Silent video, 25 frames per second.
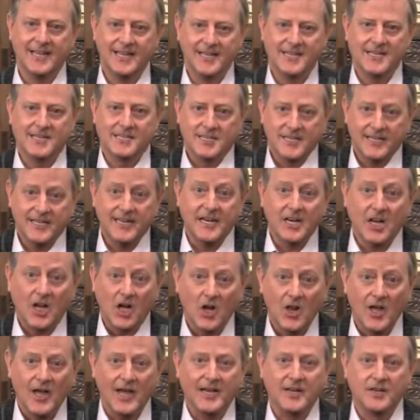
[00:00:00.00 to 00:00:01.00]
is
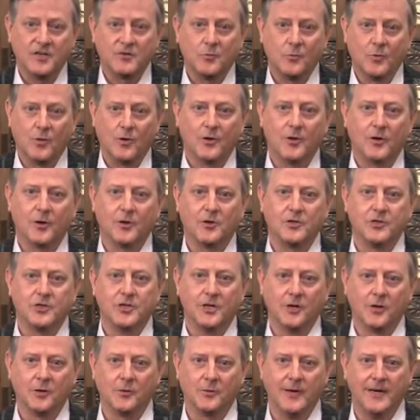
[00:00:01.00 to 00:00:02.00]
inclined toward her
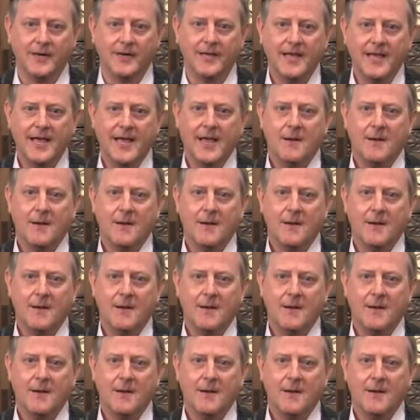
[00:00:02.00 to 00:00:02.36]
children.